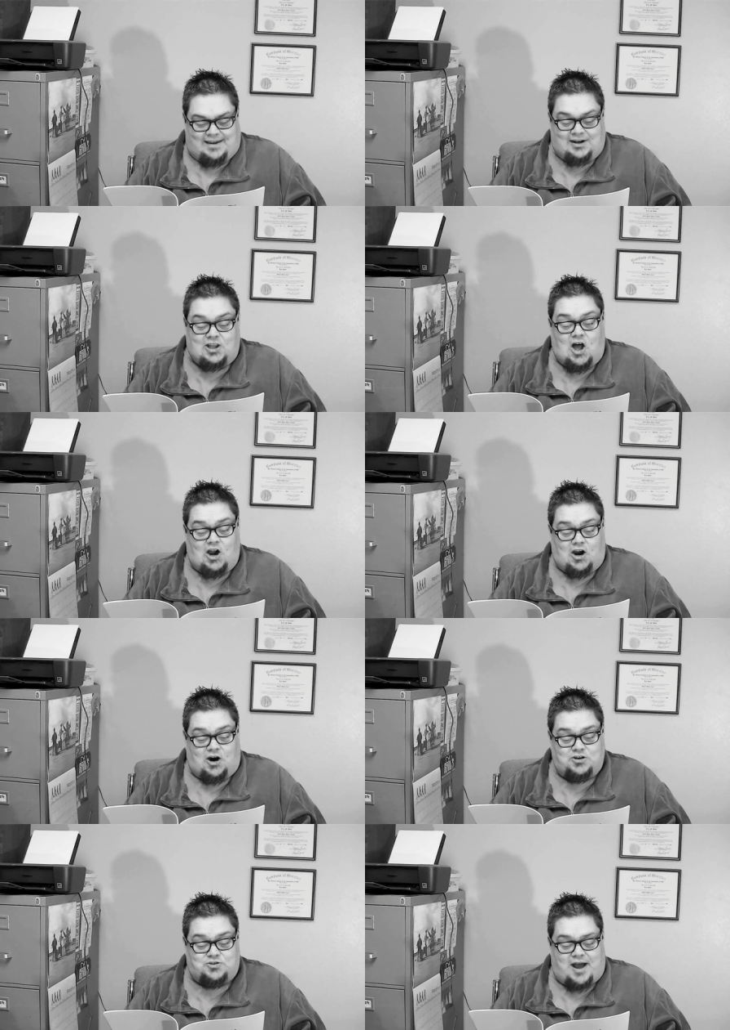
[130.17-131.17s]
In a long
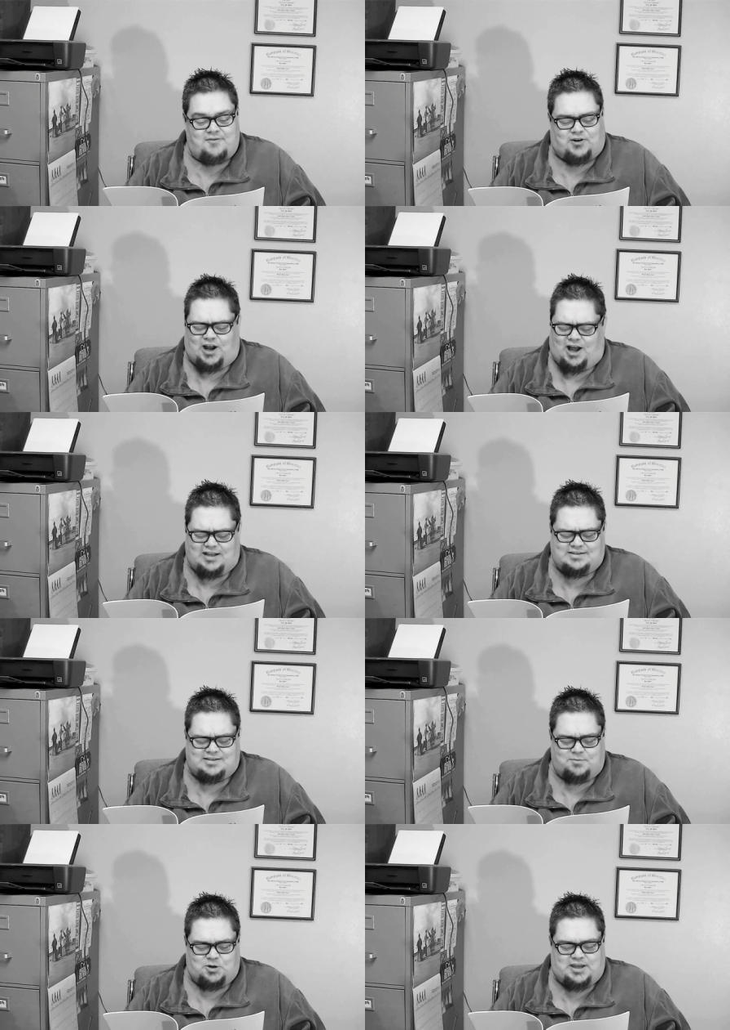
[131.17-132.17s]
car drive on a hot
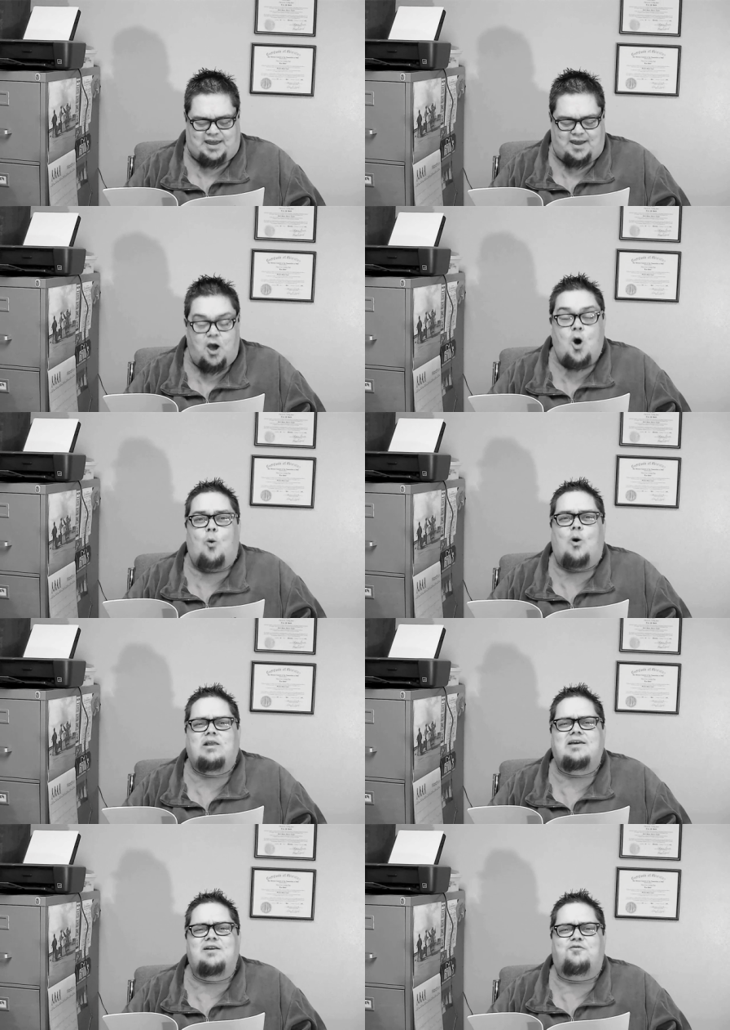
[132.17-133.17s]
summer day,
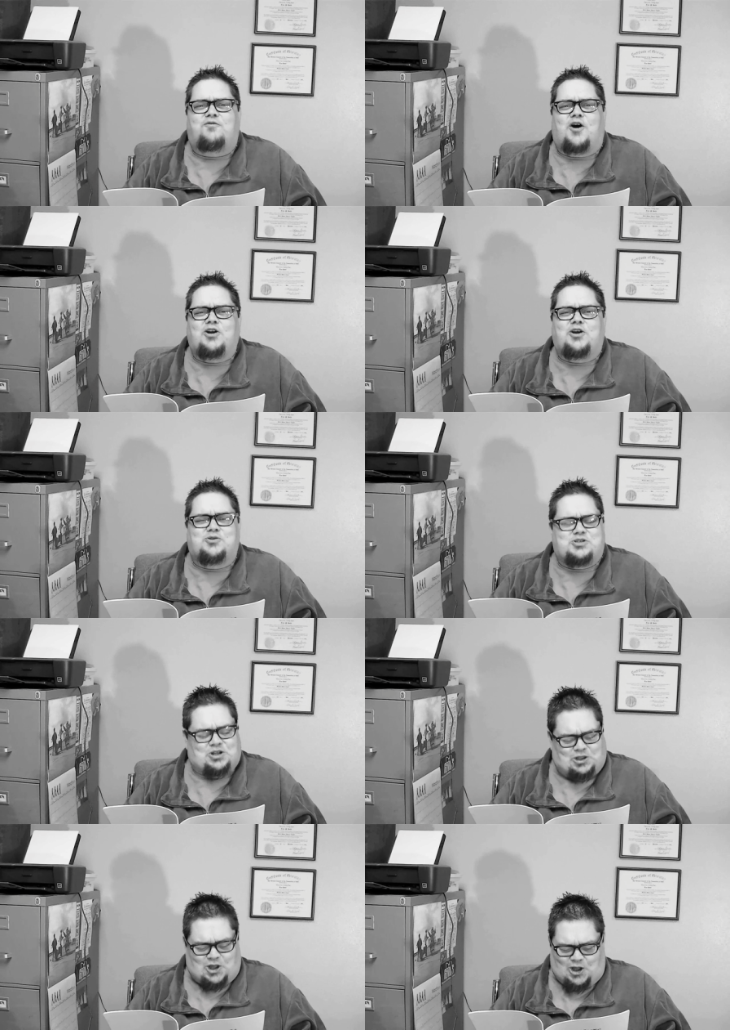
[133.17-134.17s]
one little fart goes
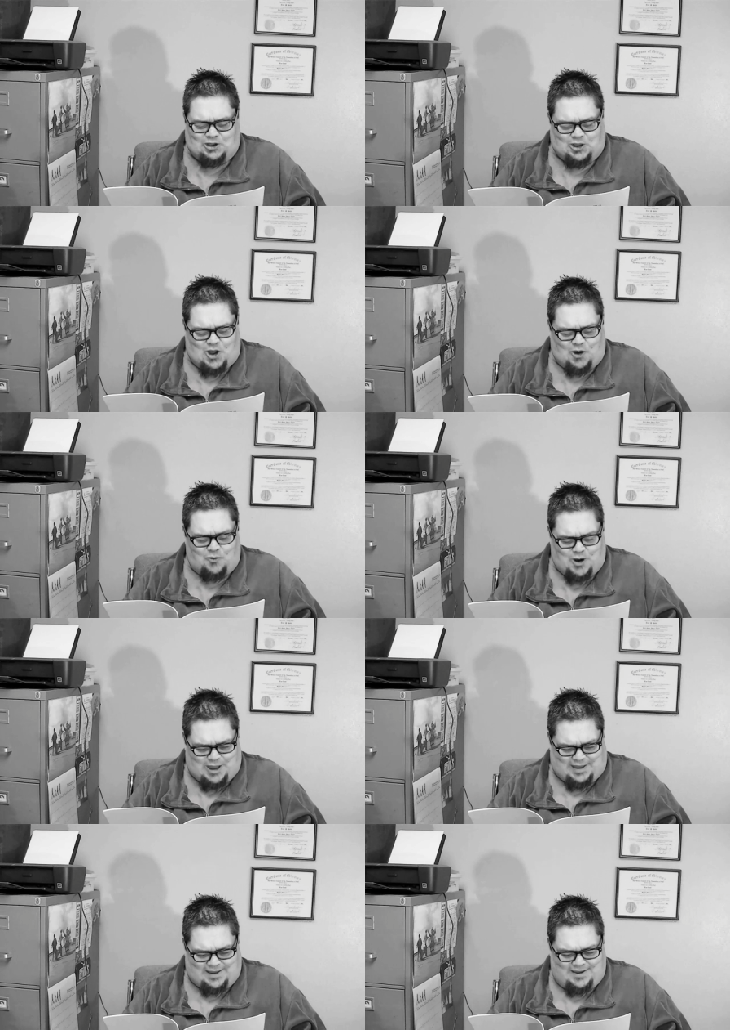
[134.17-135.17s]
a long, long
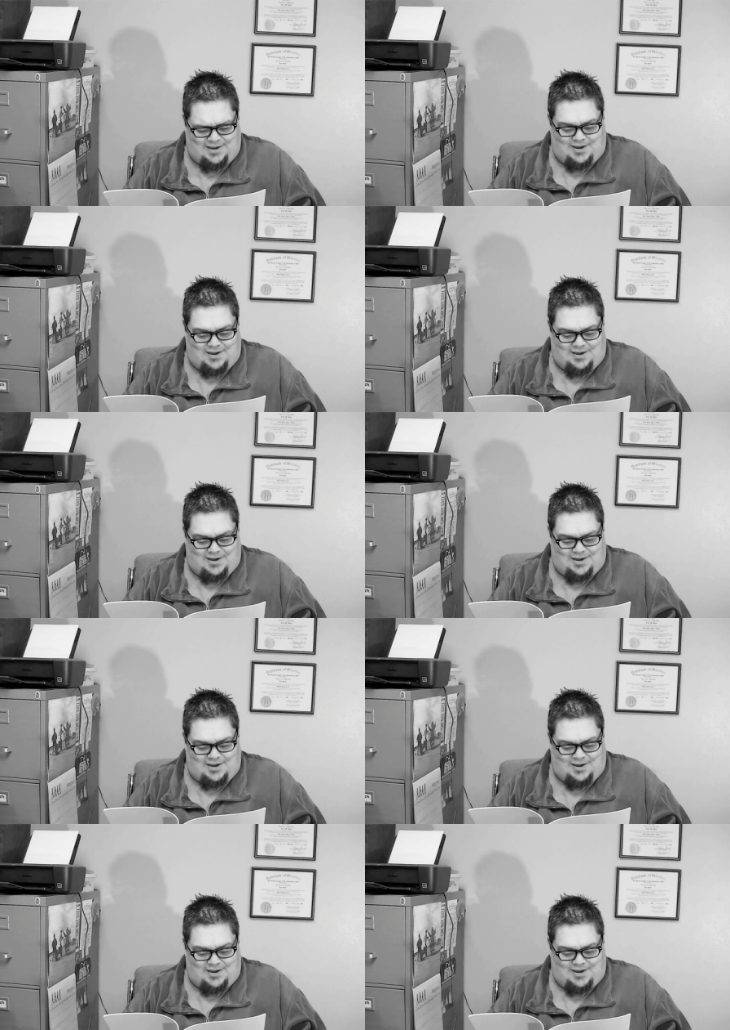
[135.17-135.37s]
way.